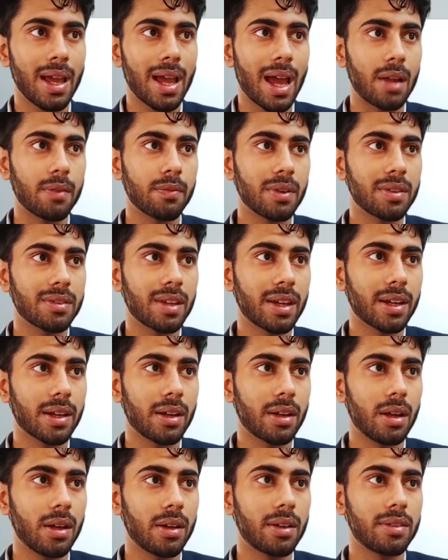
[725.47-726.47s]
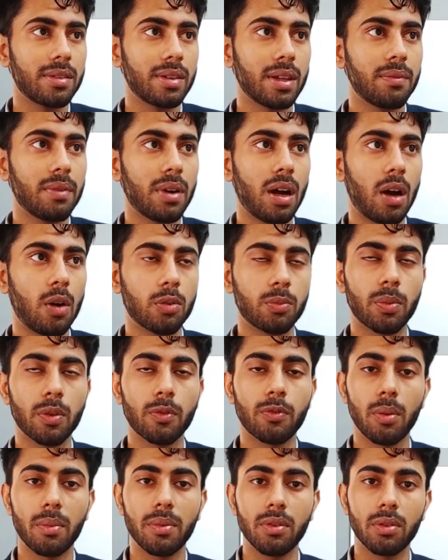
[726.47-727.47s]
And once I receive a output
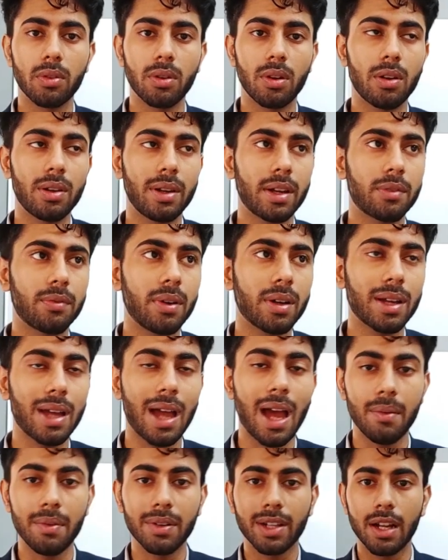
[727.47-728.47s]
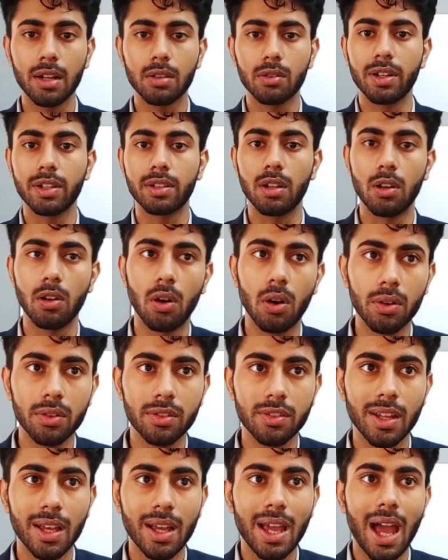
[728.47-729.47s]
from a neural network, I will calculate the
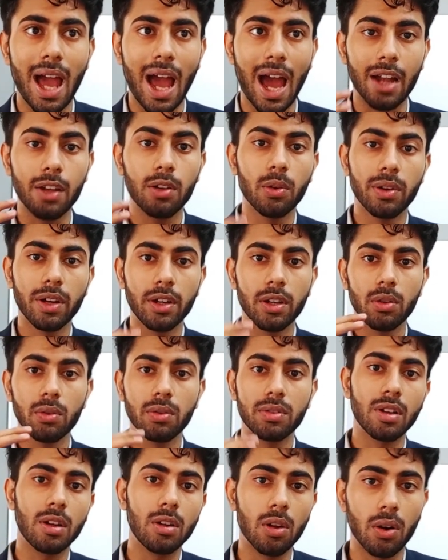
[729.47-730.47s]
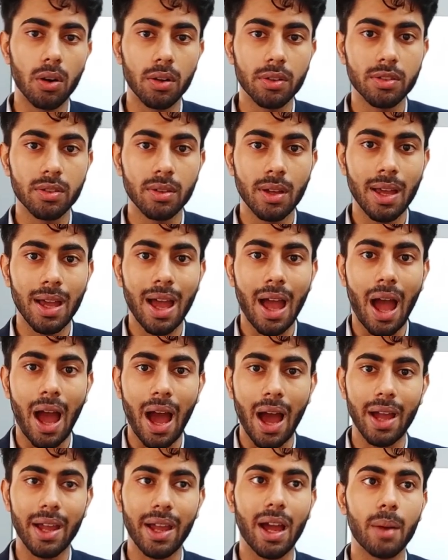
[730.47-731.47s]
loss, and to reduce the loss
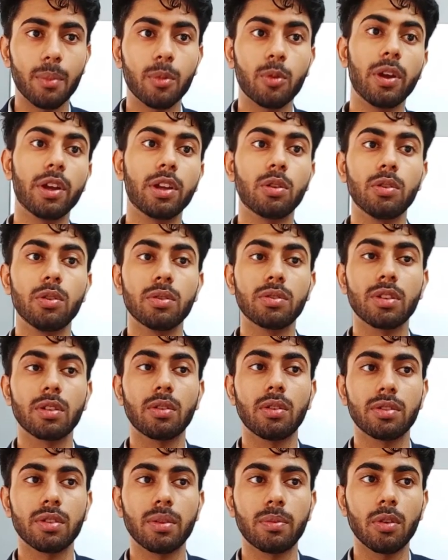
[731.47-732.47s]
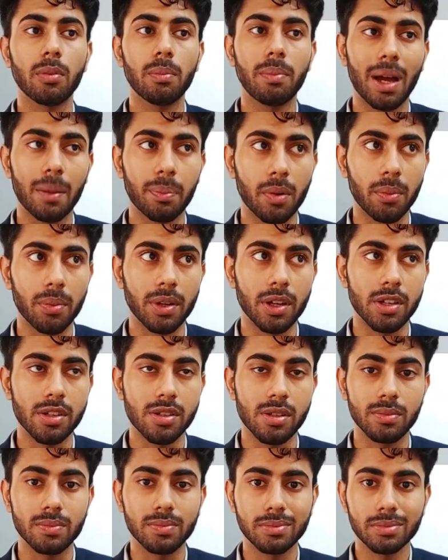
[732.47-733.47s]
I am going to use the concept of
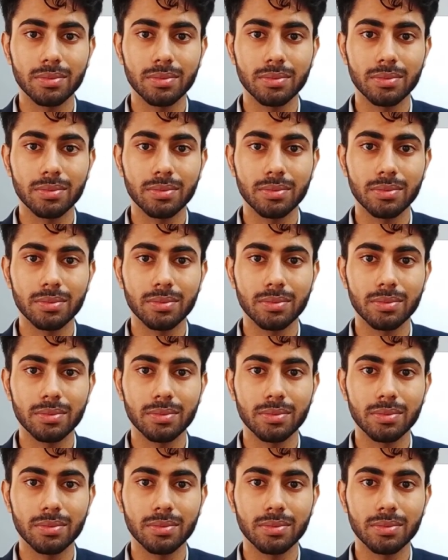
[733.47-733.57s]
backpropagation.